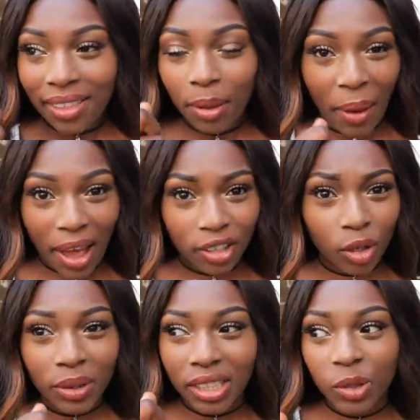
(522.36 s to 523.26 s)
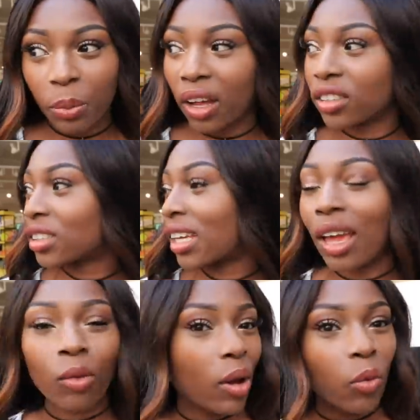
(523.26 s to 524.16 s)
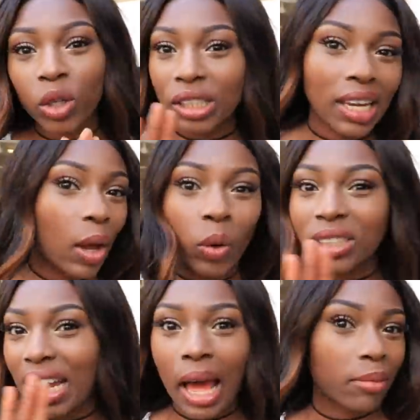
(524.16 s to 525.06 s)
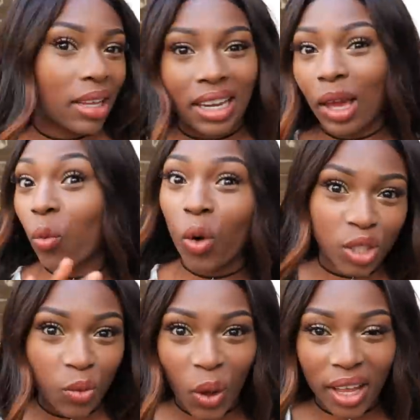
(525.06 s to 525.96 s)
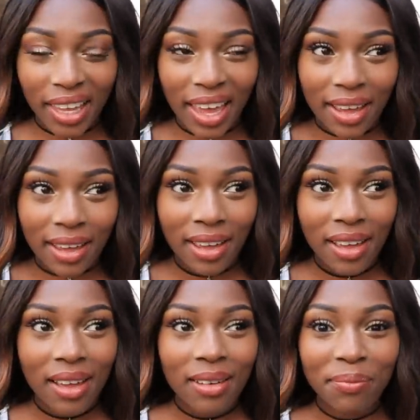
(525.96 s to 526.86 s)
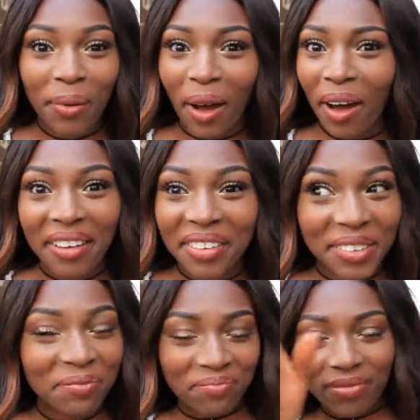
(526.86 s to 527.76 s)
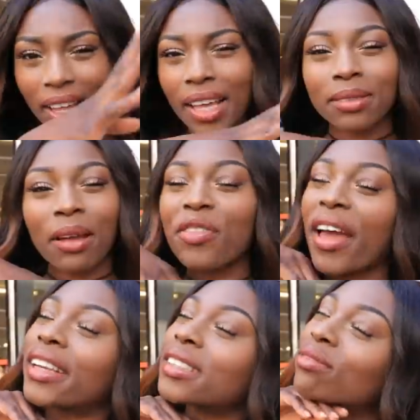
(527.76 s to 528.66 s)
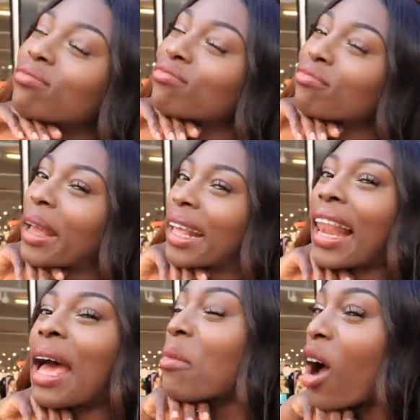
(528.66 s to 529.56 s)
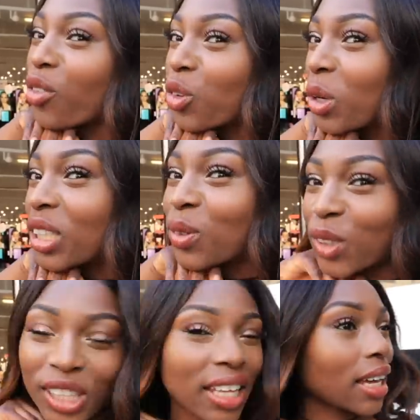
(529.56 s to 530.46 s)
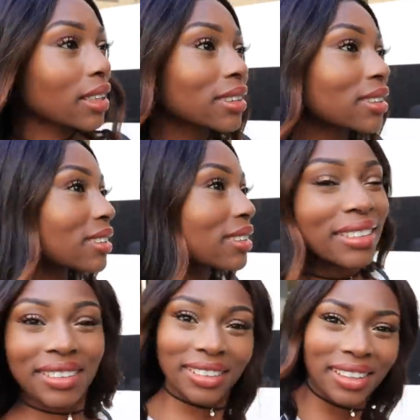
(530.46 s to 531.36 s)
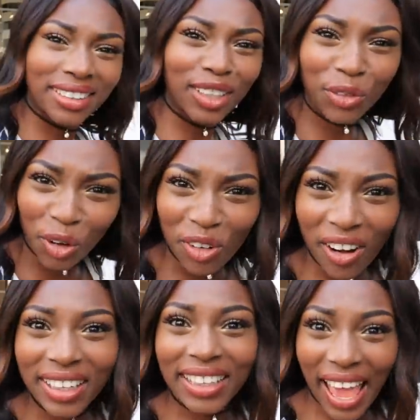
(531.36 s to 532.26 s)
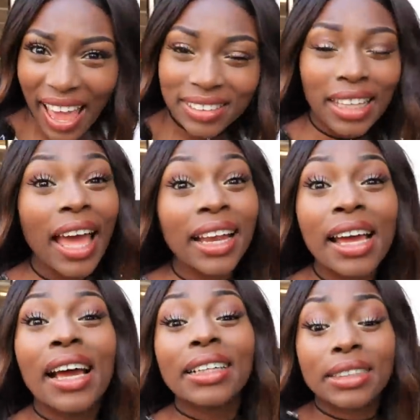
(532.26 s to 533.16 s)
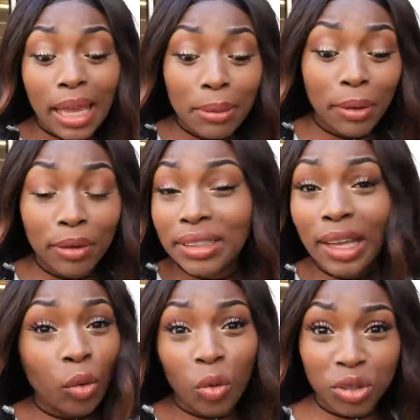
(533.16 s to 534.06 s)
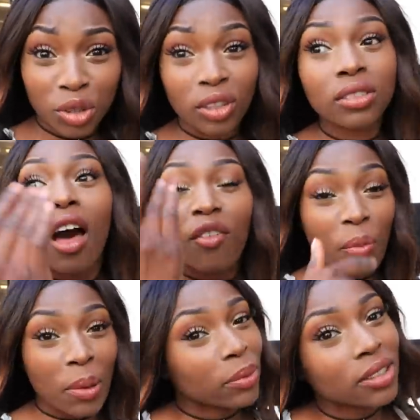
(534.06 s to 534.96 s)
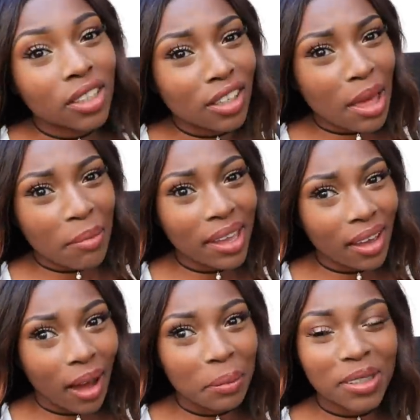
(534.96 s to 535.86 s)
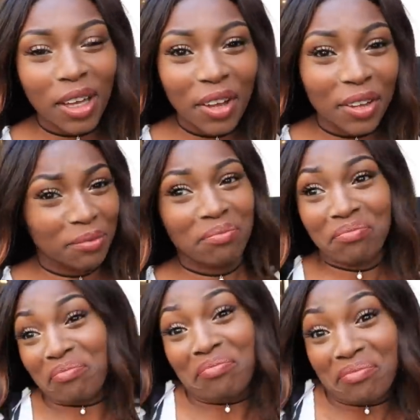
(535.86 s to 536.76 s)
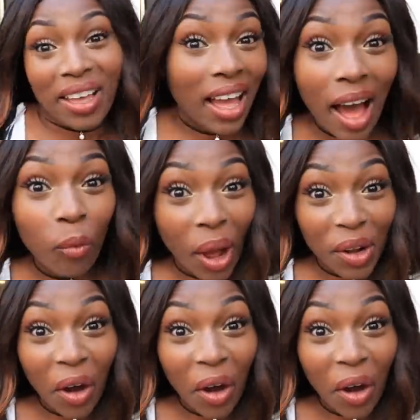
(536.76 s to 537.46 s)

the powder with the sponge. It wasn't happening. It wasn't working. But here's my face. My glam afterwards. What do you think? Sephora, yes. They had tables and all sorts for people to do their makeup. So why